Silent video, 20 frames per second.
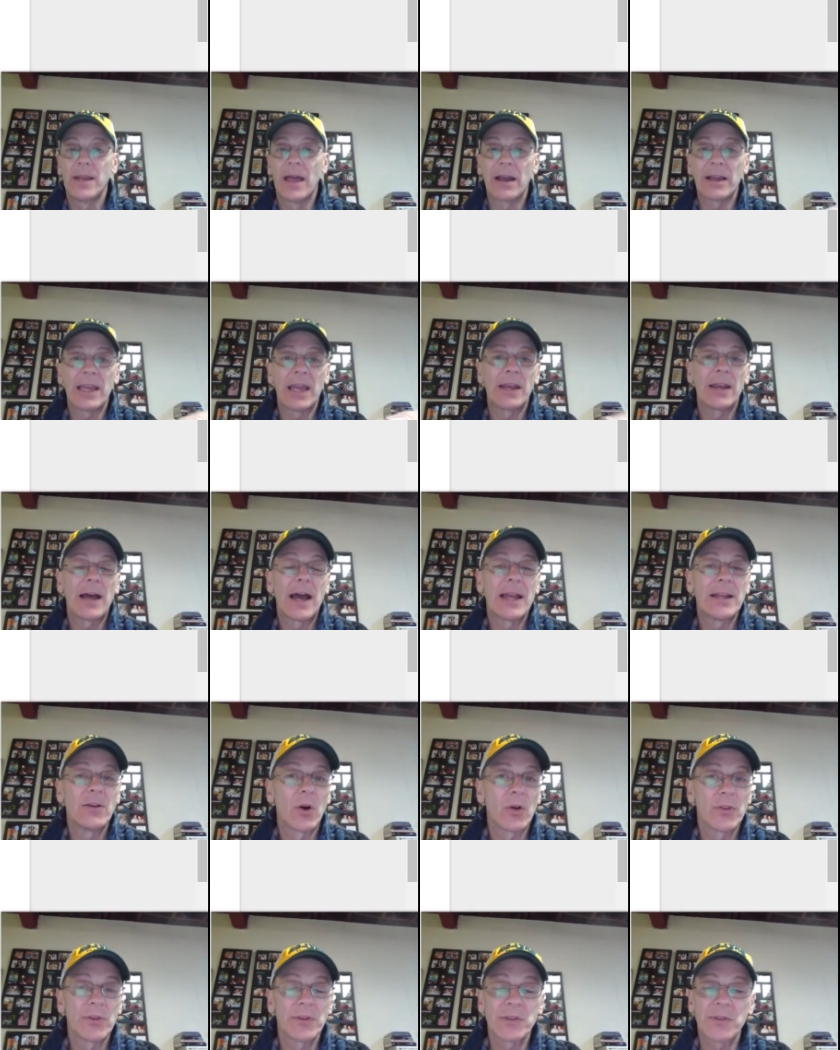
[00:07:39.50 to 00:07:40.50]
Now, again, I
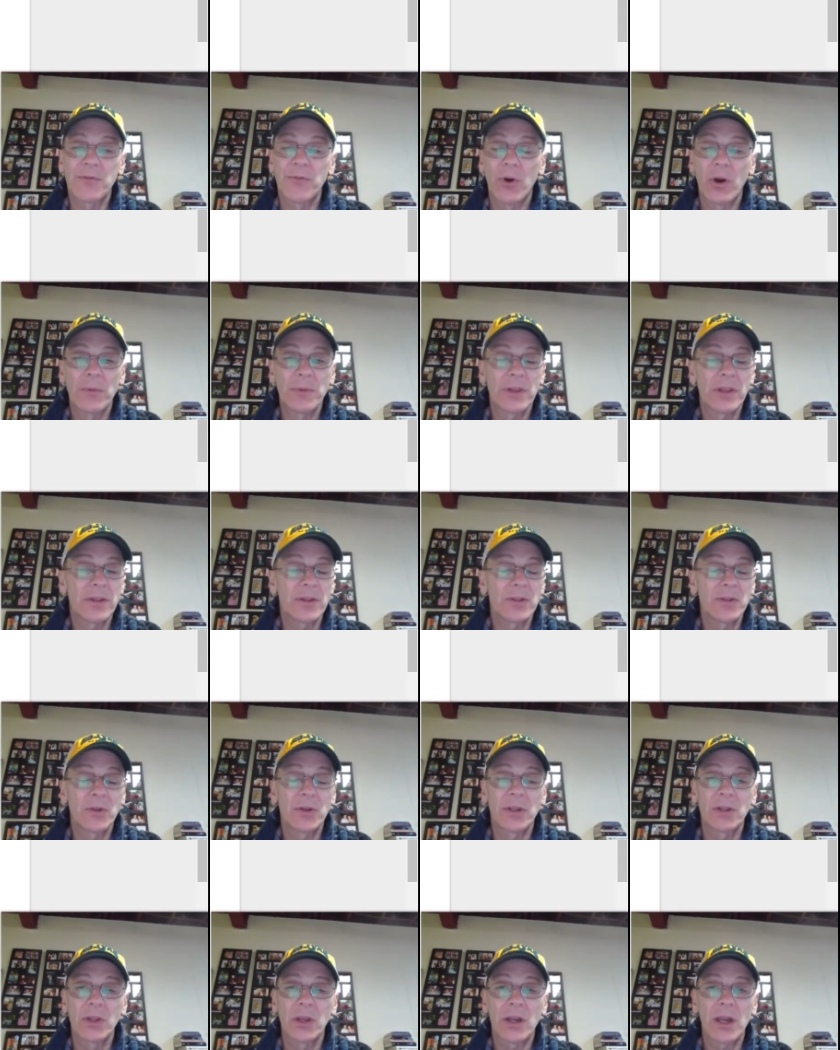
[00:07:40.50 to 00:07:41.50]
know there's a formula you
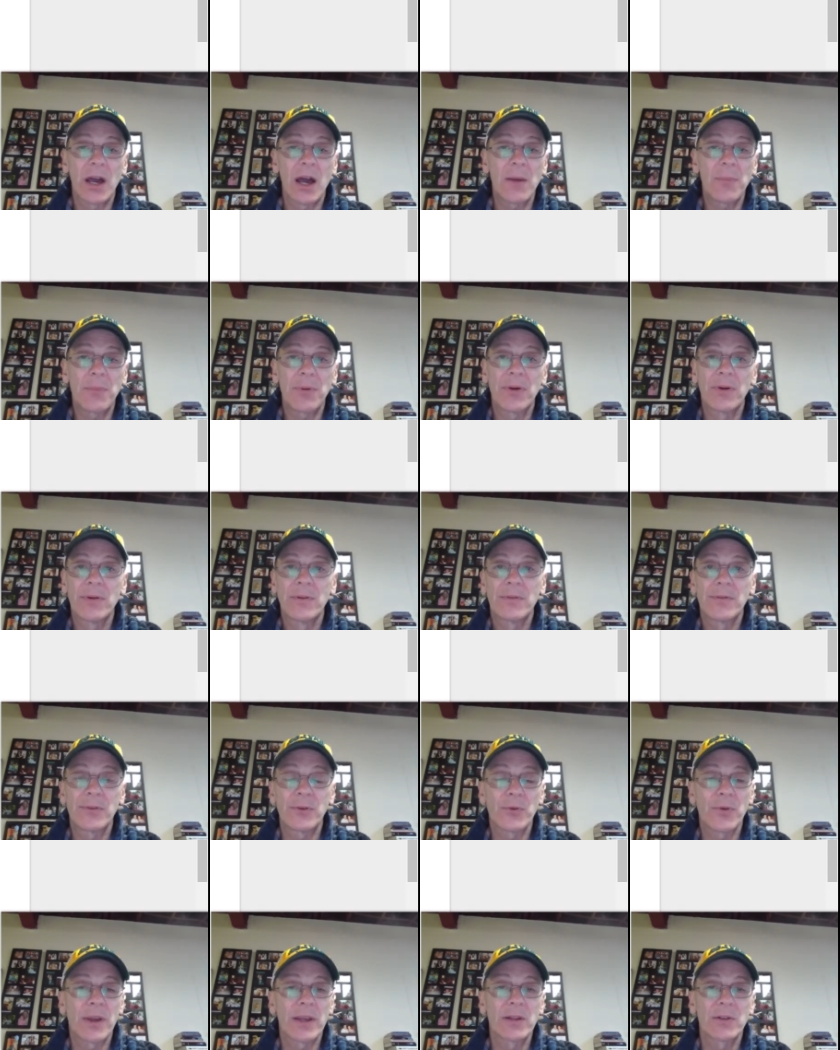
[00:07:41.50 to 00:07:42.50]
can look up
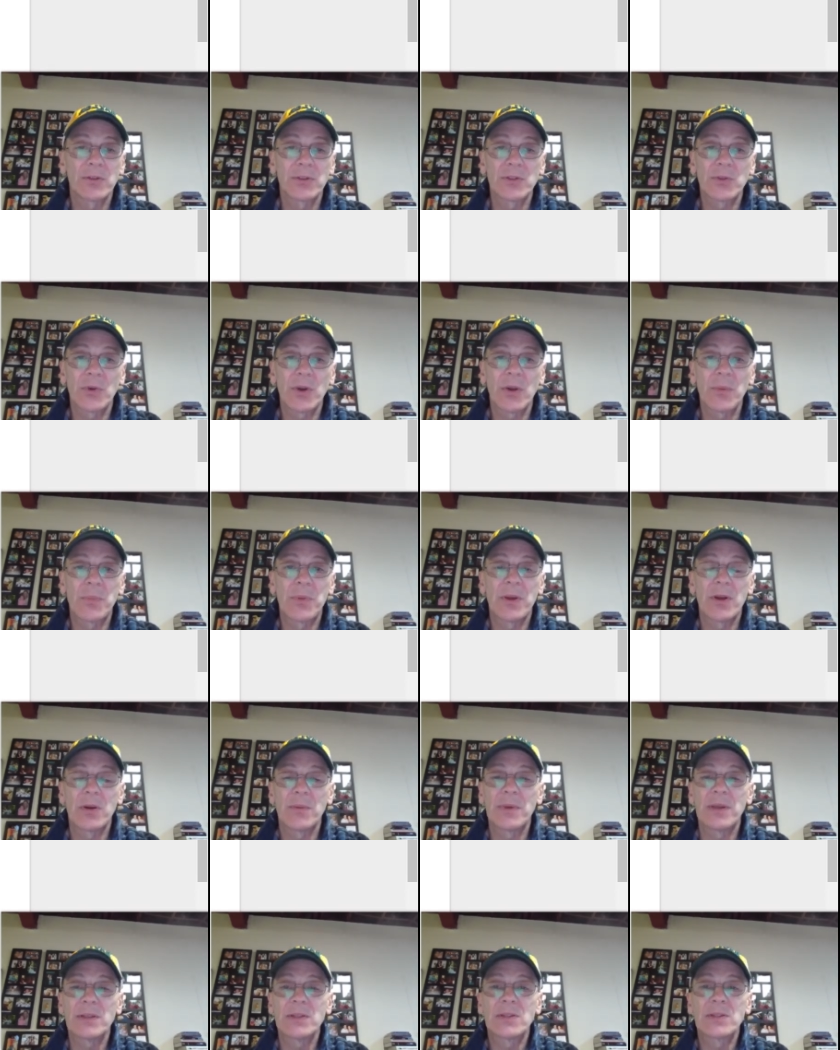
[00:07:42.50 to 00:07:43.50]
for regular square
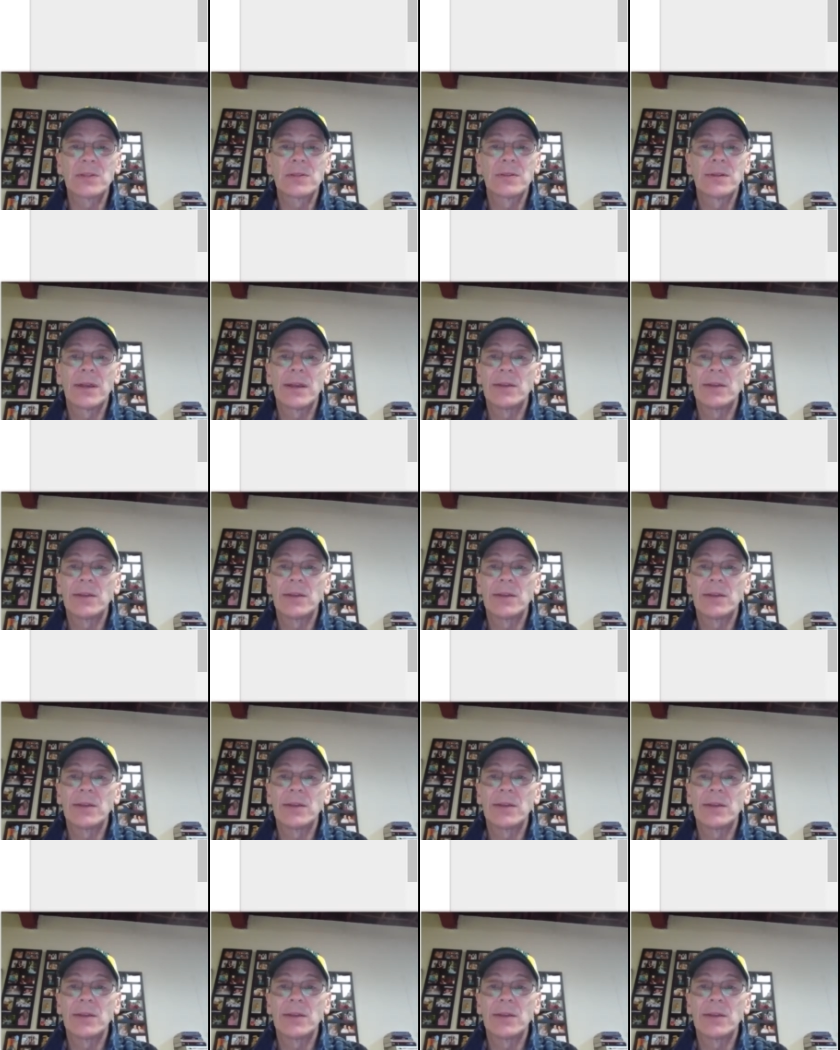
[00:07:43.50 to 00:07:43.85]
pyramids,